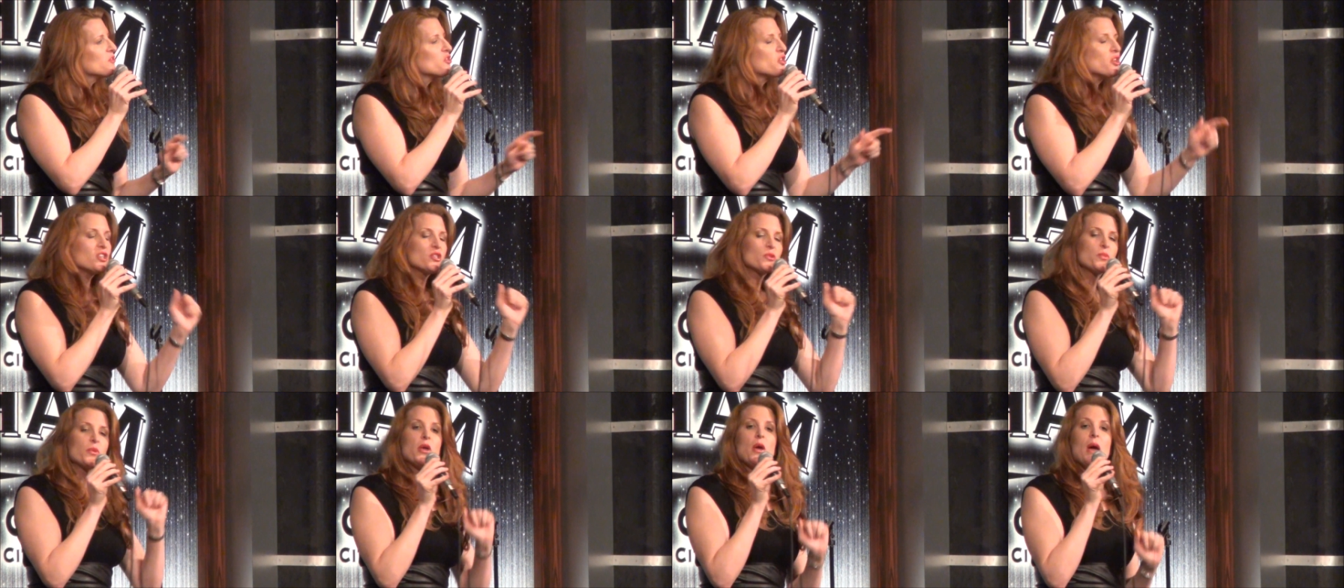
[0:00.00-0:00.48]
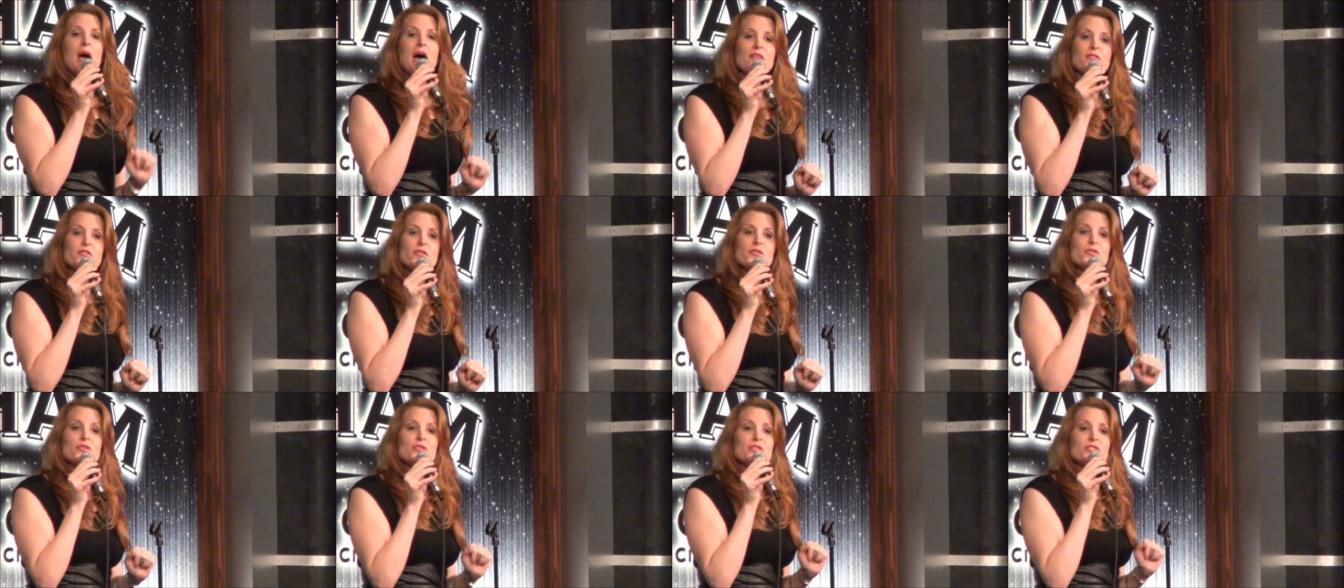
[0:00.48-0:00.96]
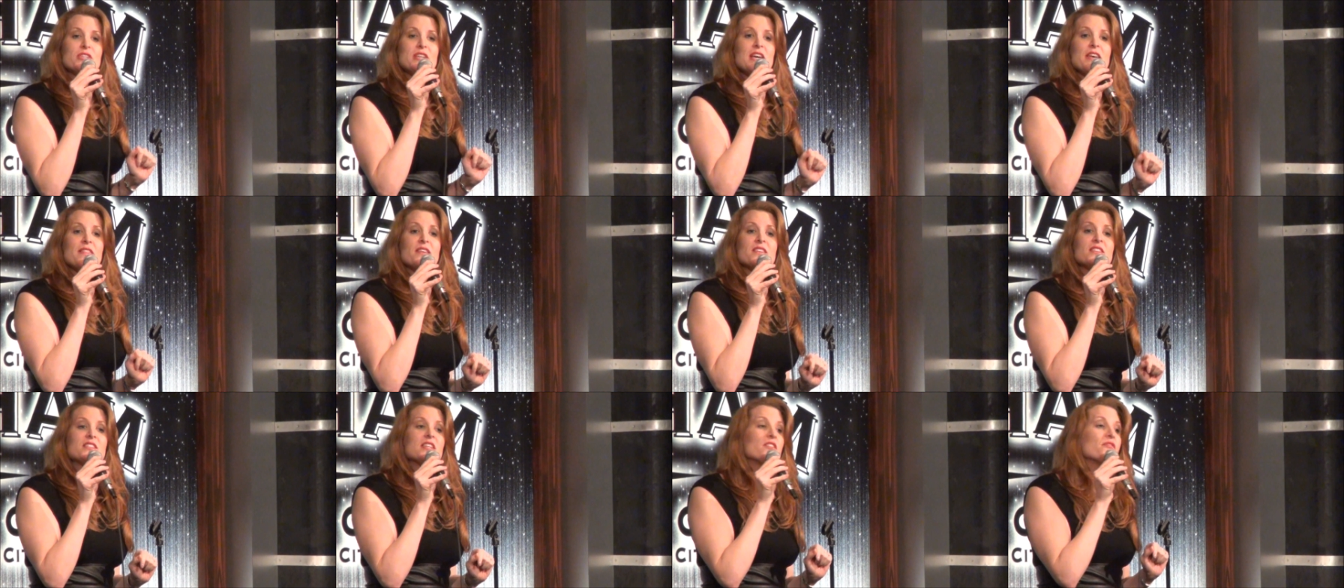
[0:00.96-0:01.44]
She goes, well, you have to
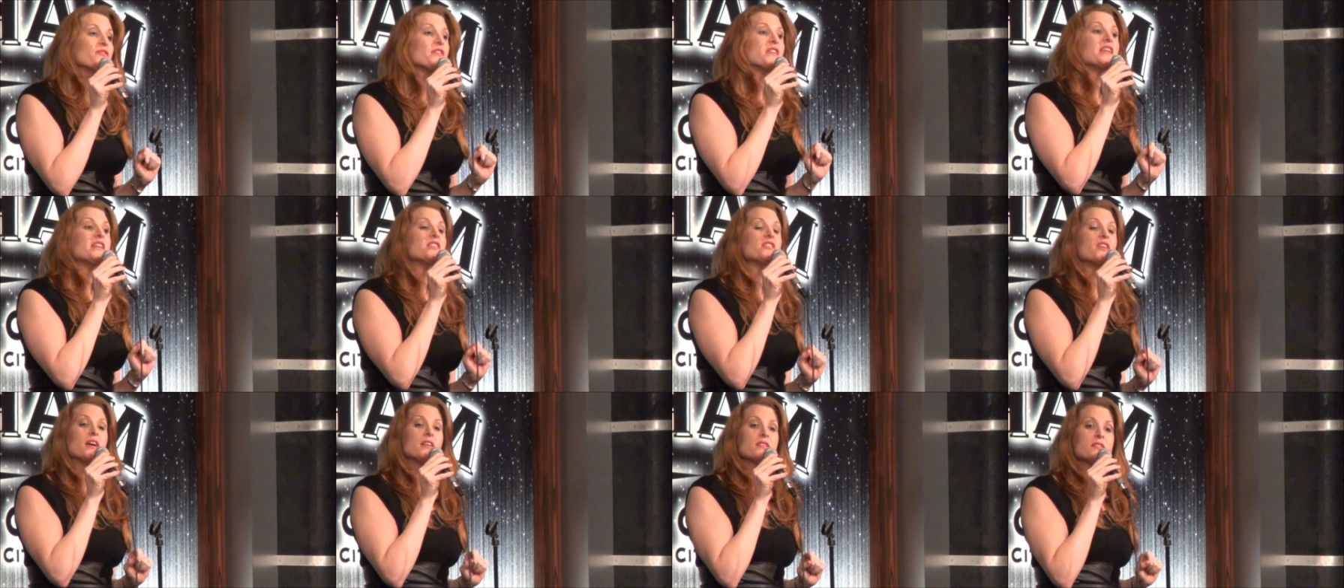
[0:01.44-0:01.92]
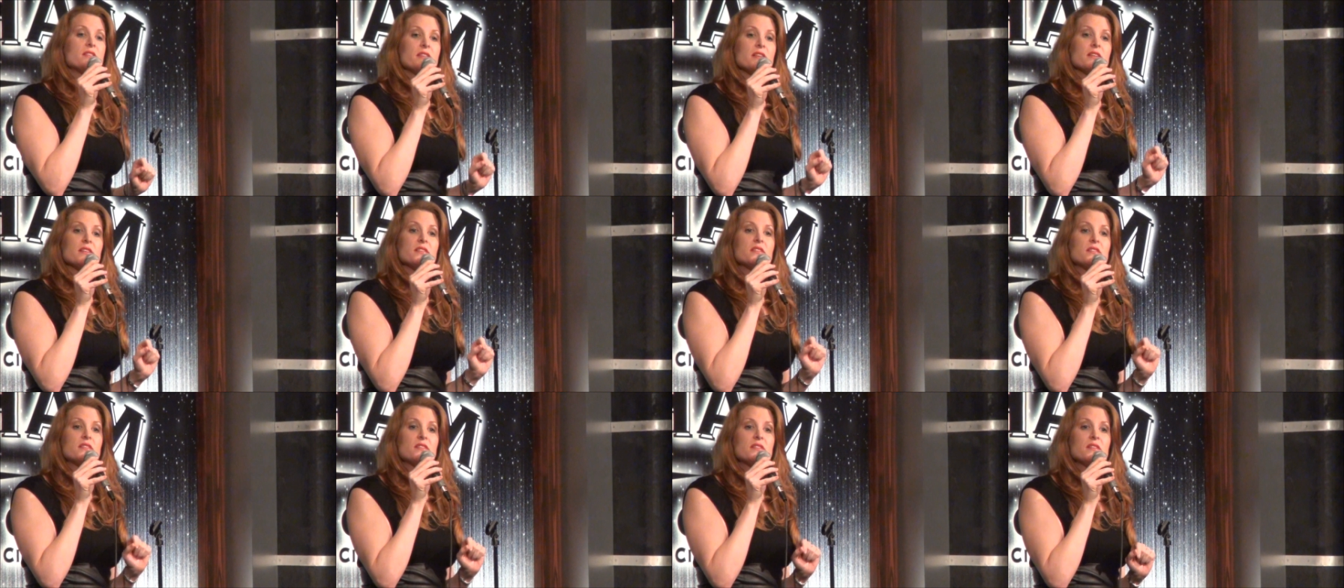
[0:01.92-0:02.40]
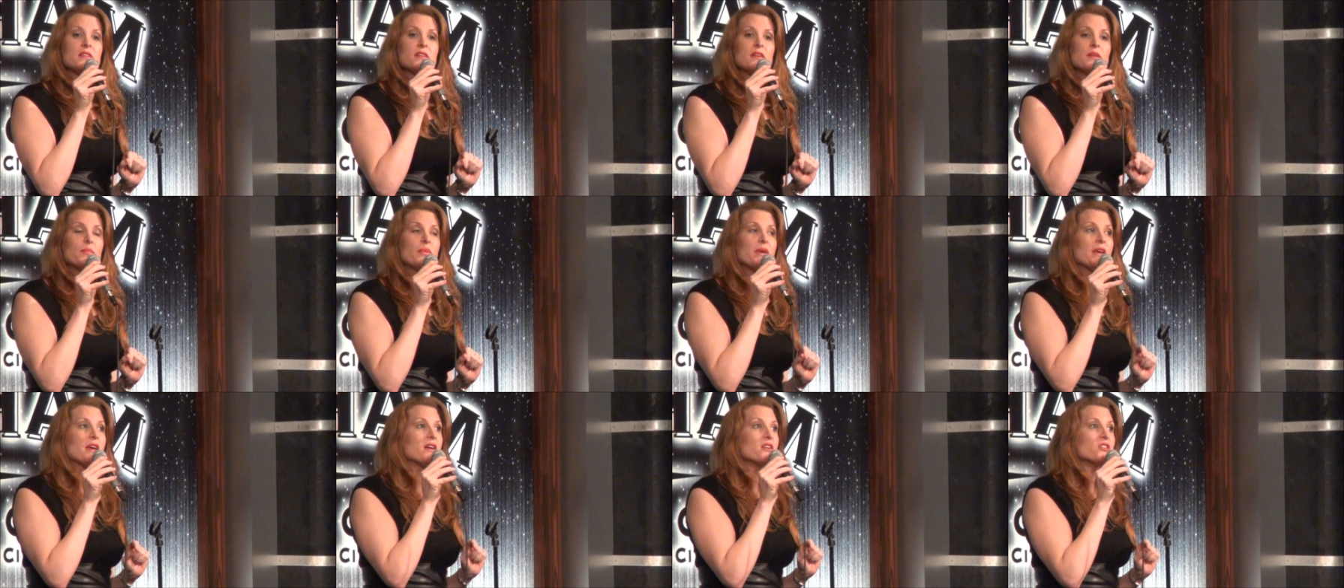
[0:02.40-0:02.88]
understand that Tiffany does this
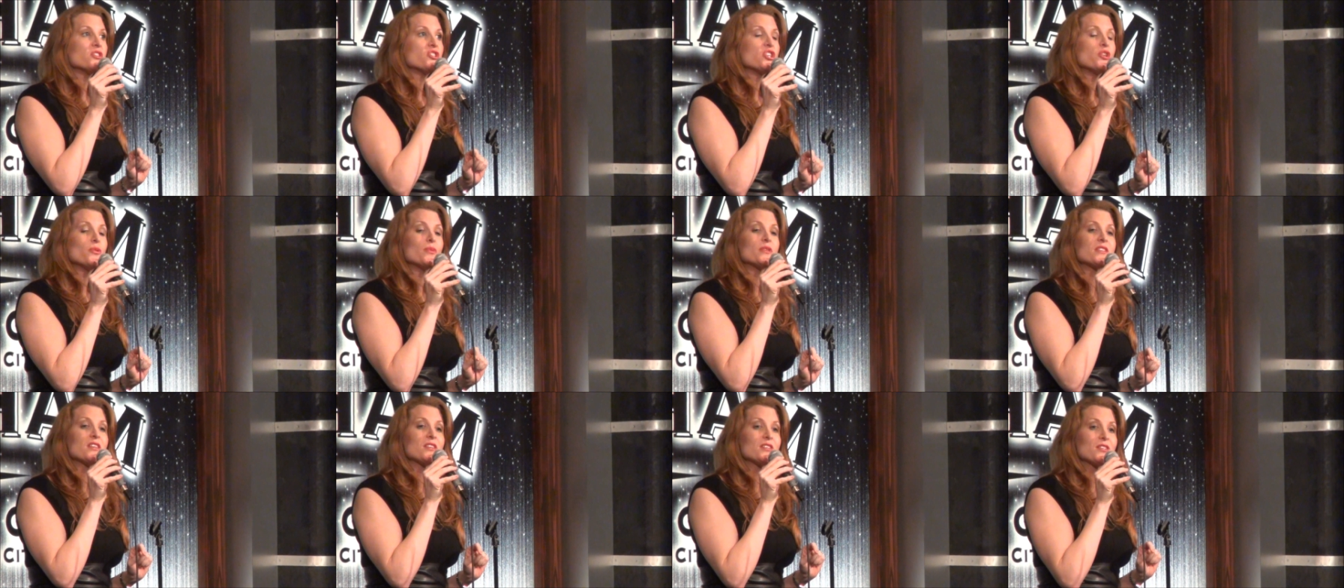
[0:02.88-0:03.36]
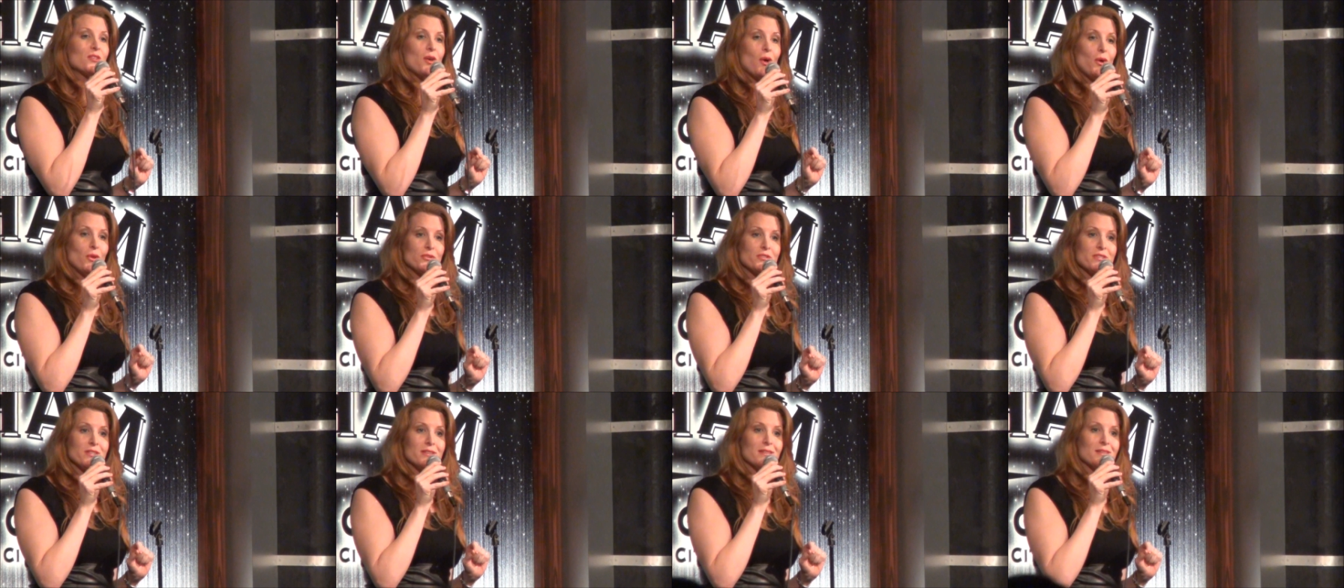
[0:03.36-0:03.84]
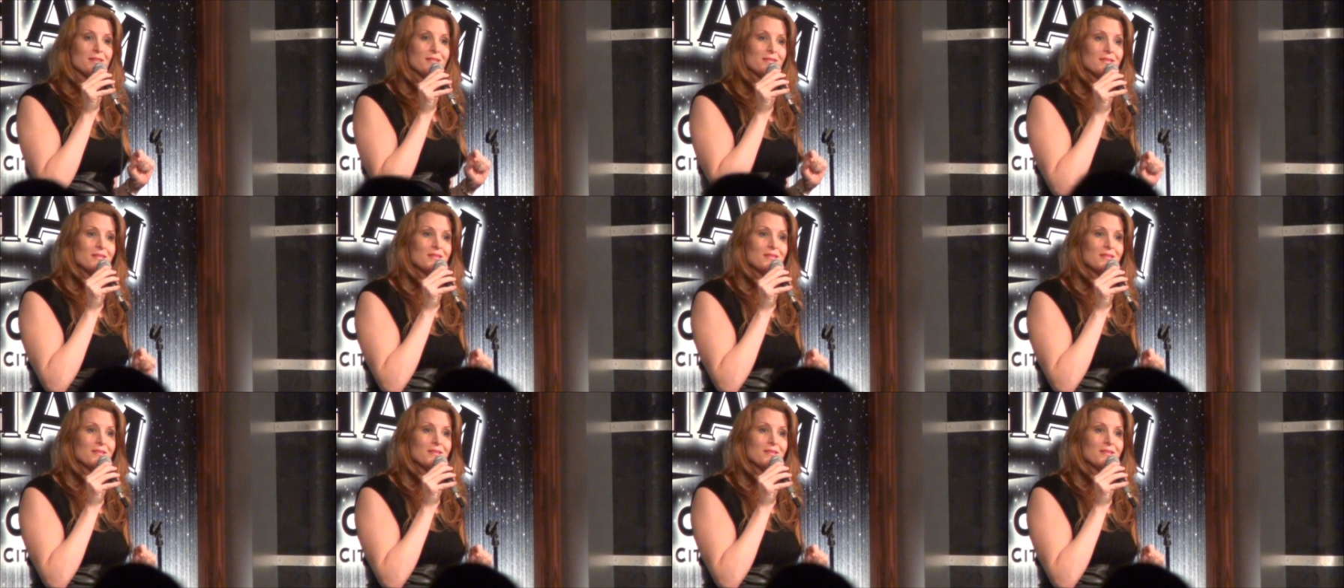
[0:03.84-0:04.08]
because she was assaulted.